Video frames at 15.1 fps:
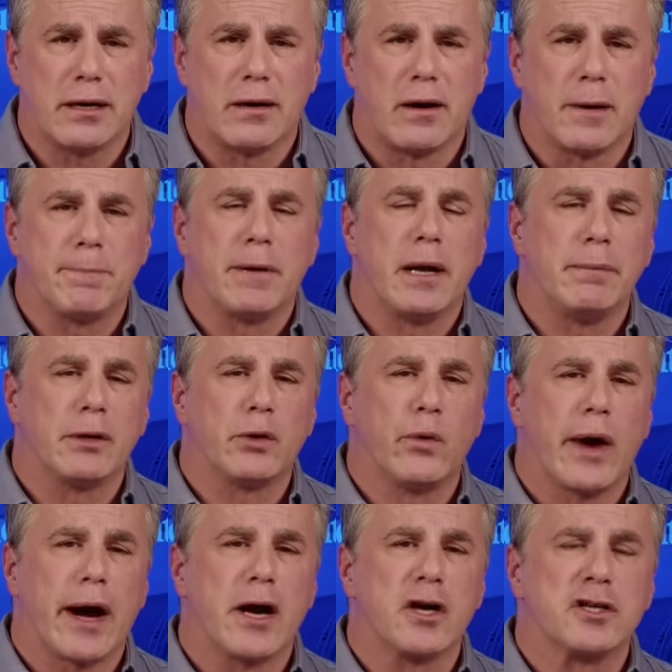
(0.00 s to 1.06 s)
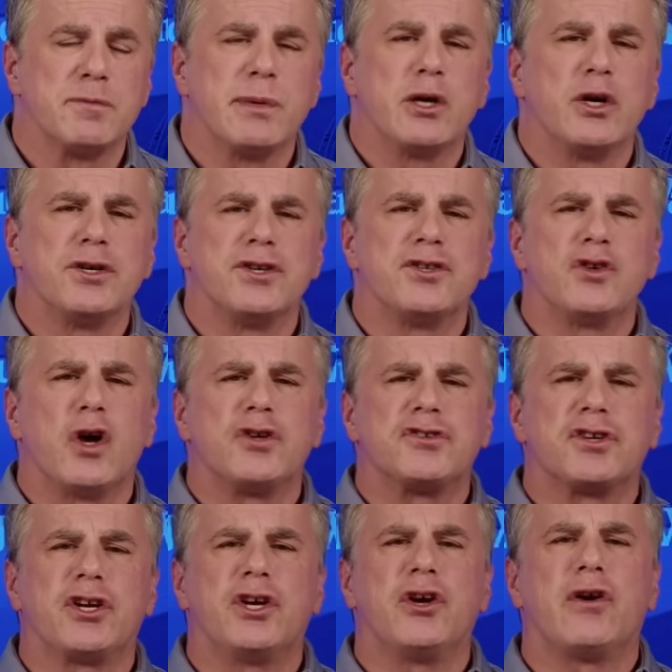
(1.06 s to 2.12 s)
are public records because it's all
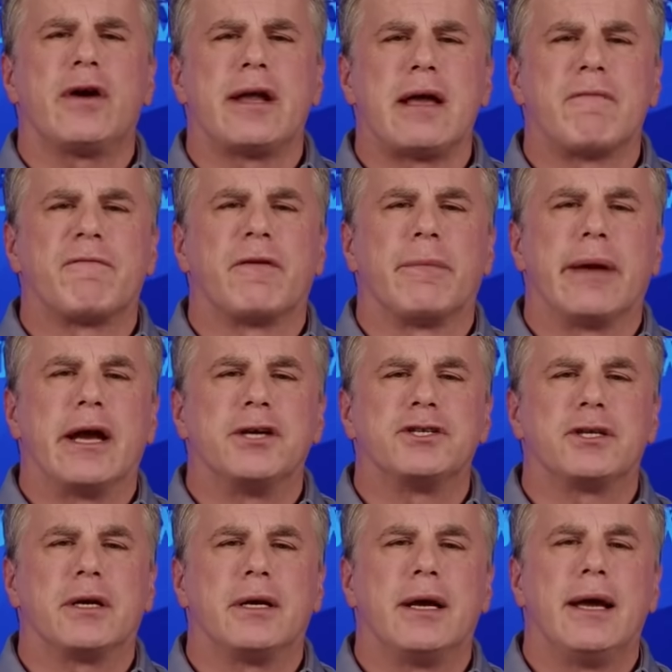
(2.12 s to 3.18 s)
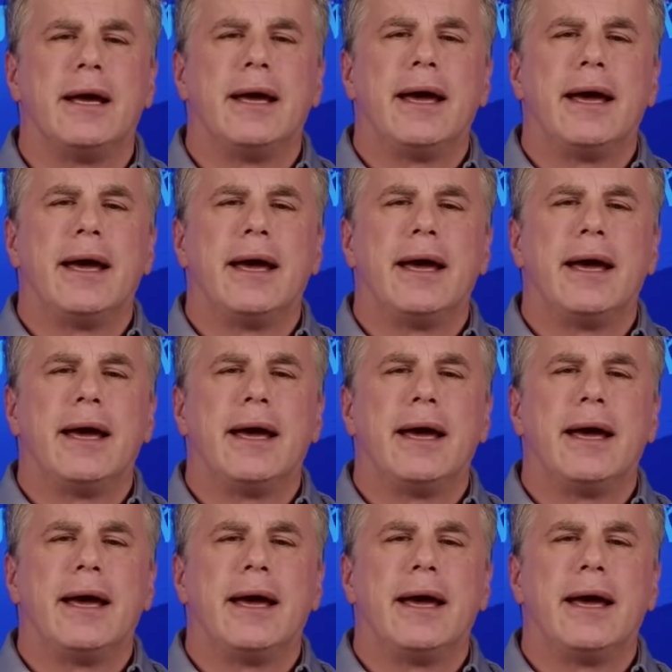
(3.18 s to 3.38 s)
security information